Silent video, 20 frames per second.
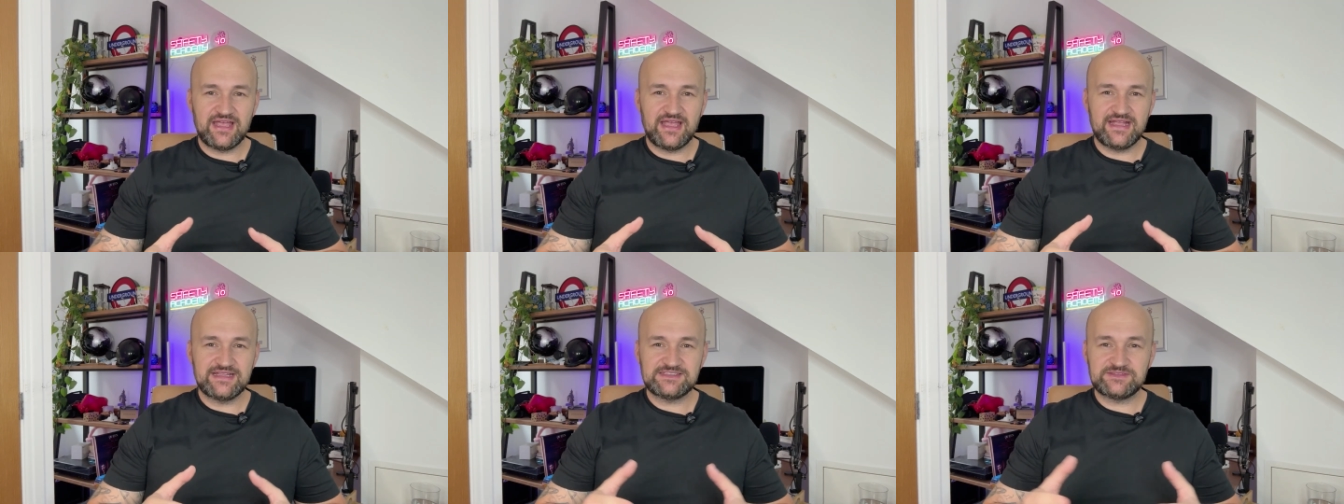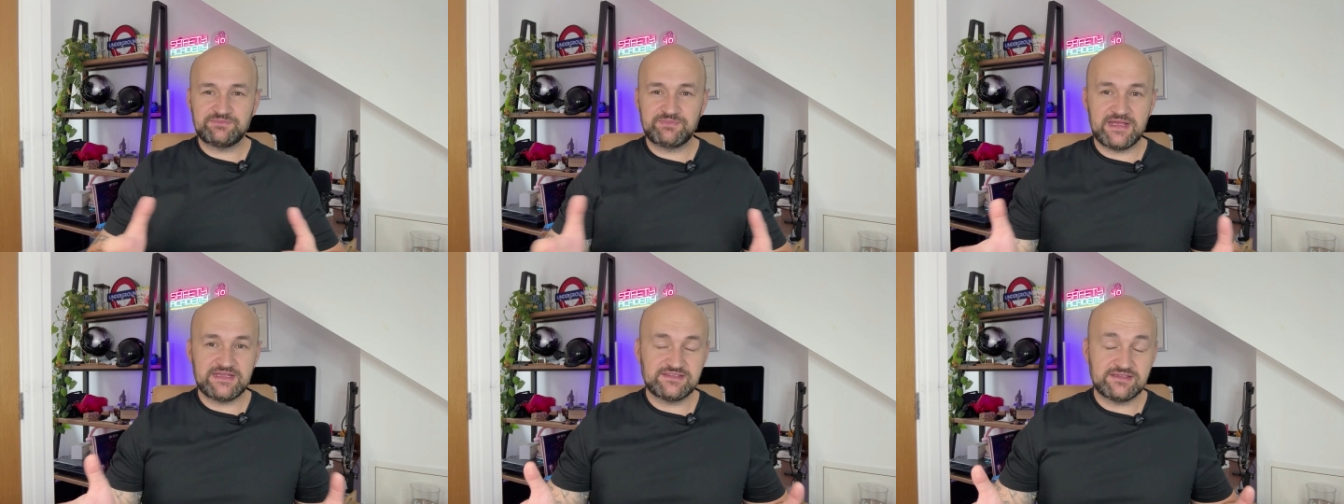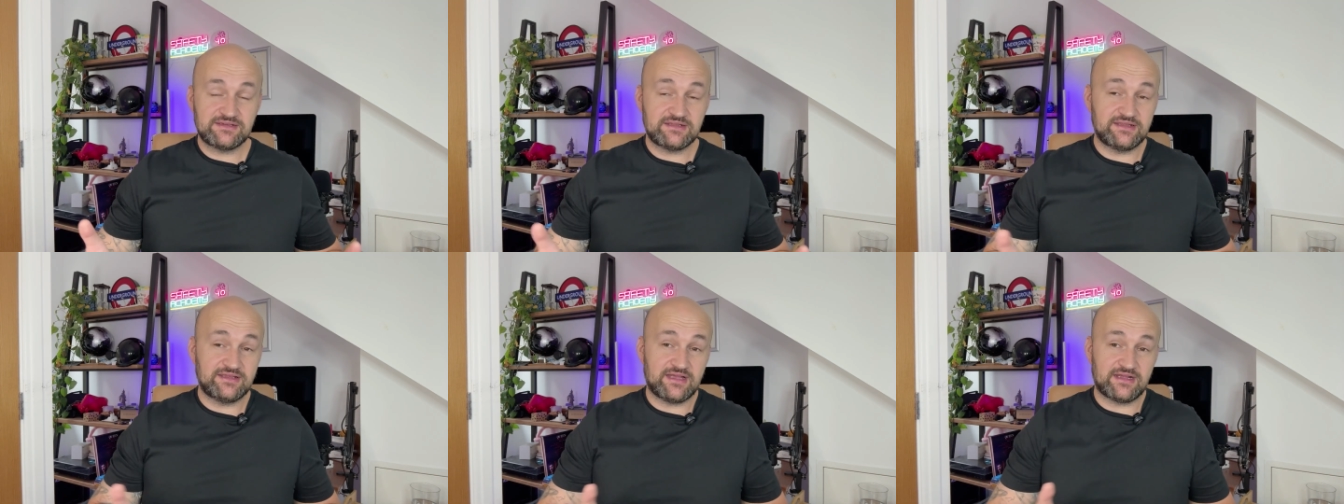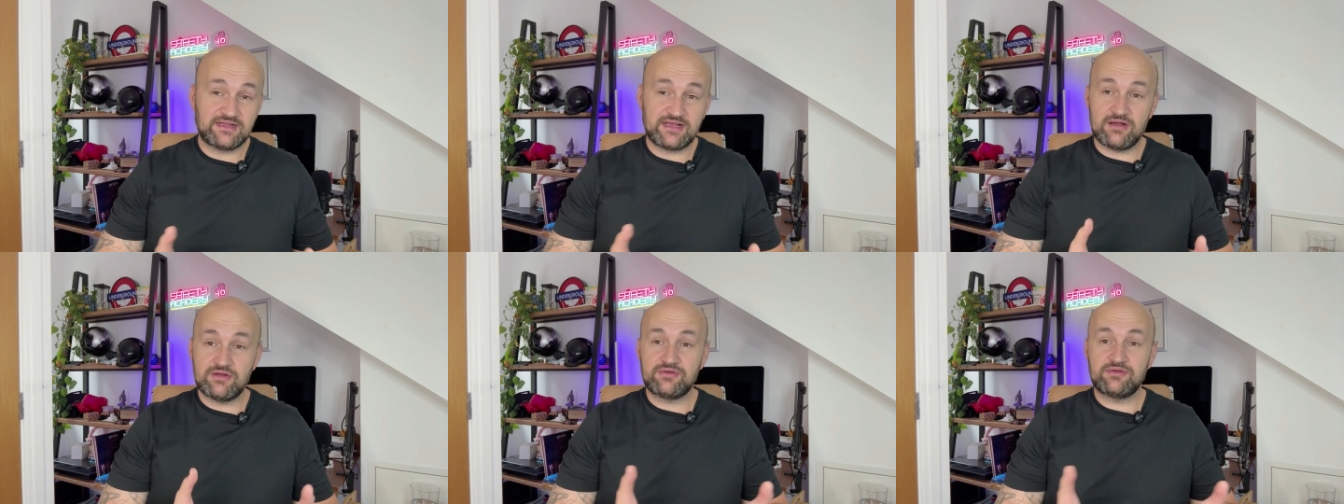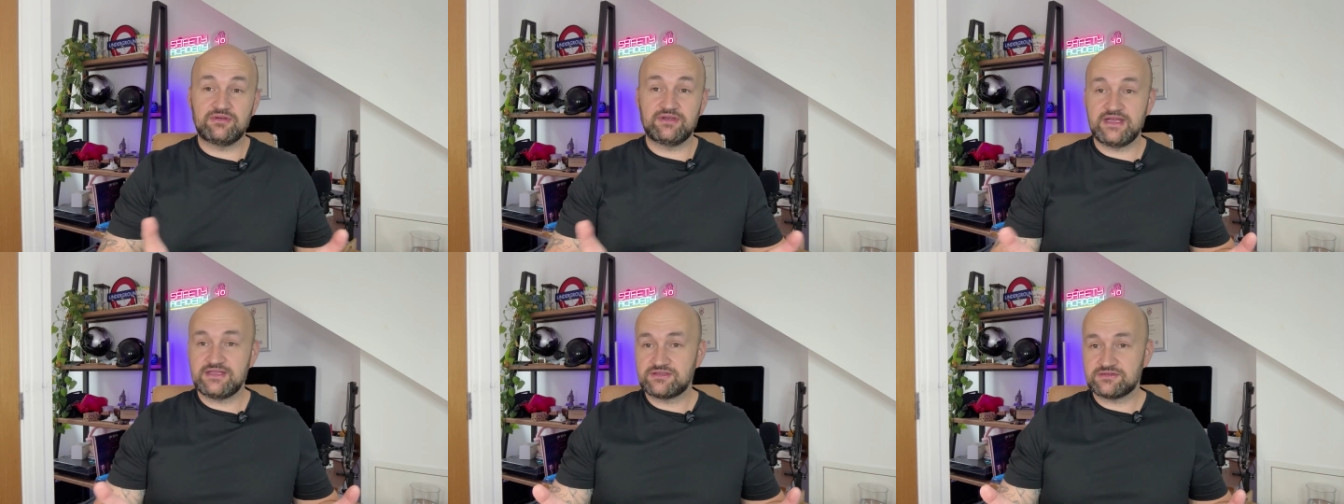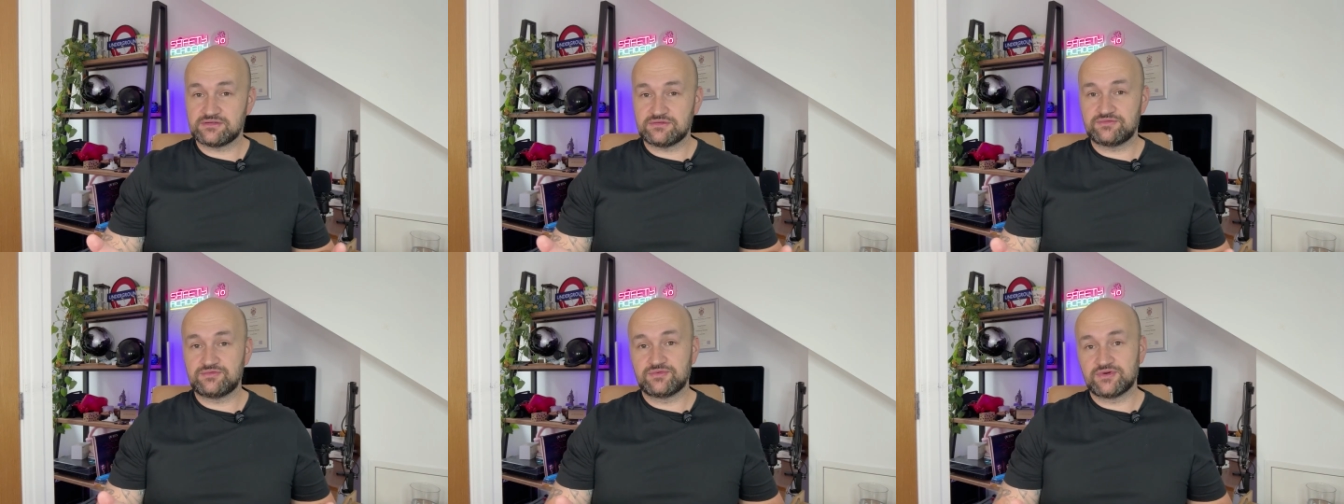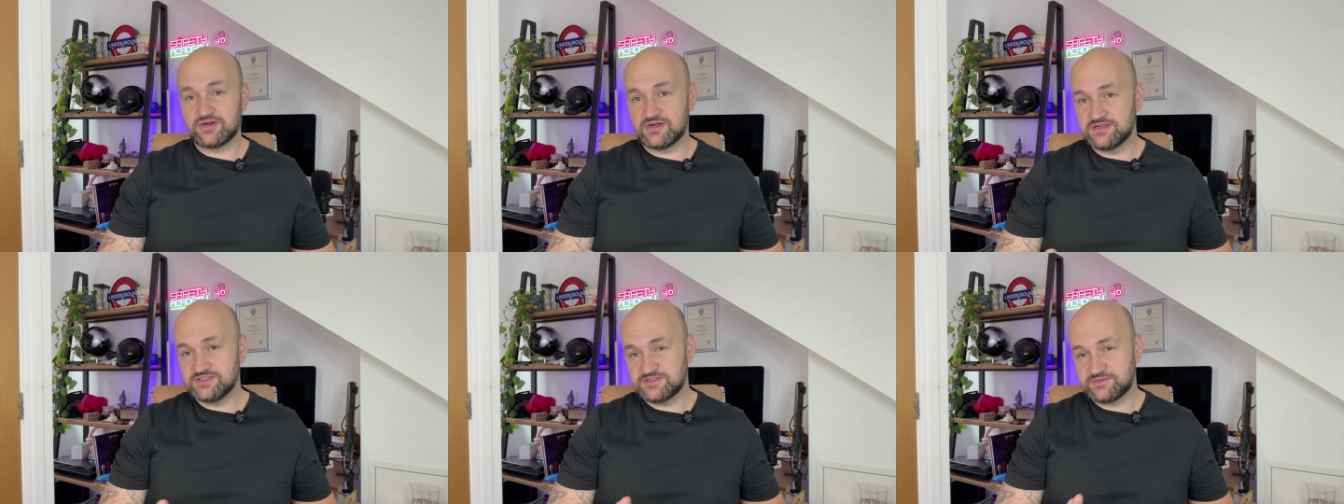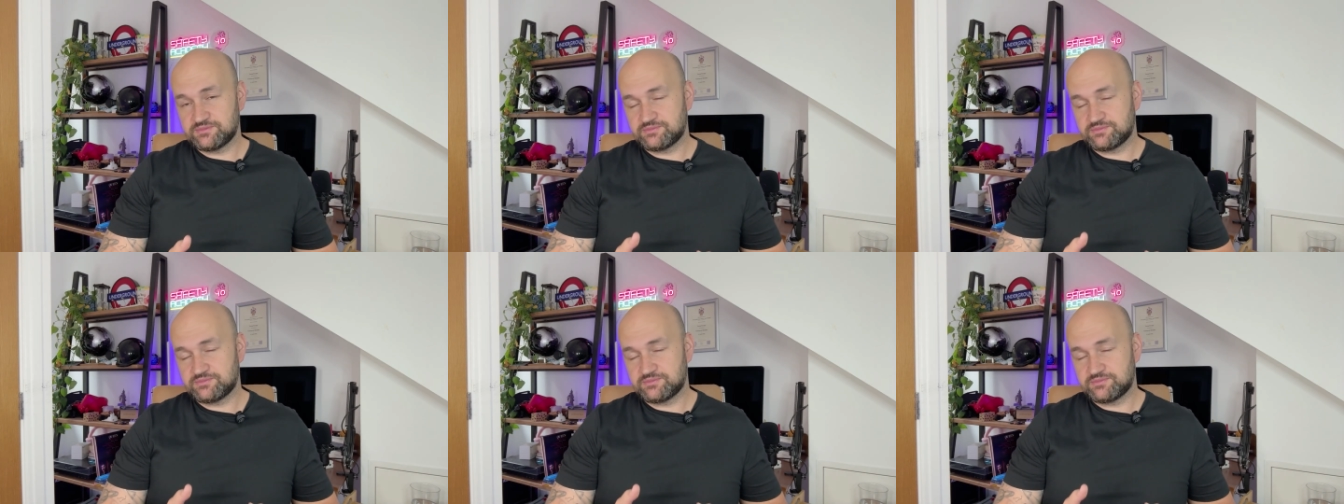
it's basically a calculator of words